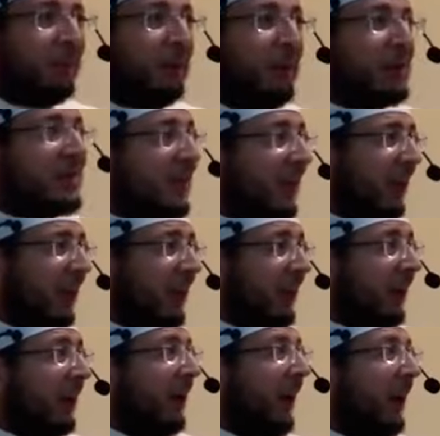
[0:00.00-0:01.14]
the
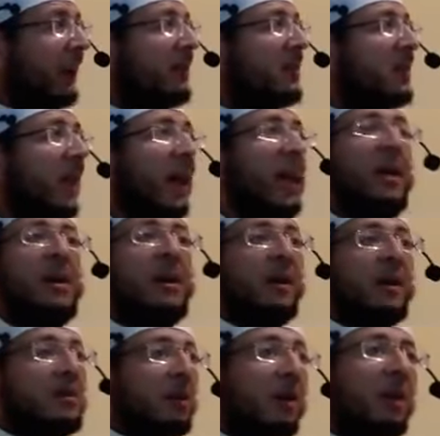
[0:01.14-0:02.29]
ceiling and say,
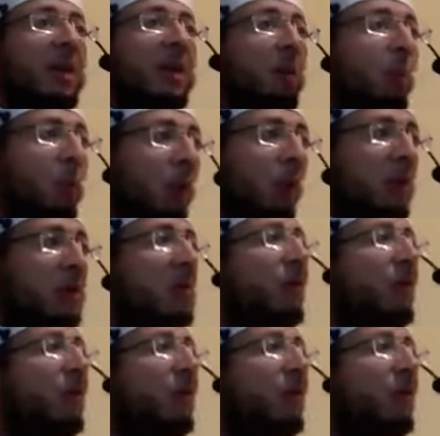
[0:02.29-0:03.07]
certain words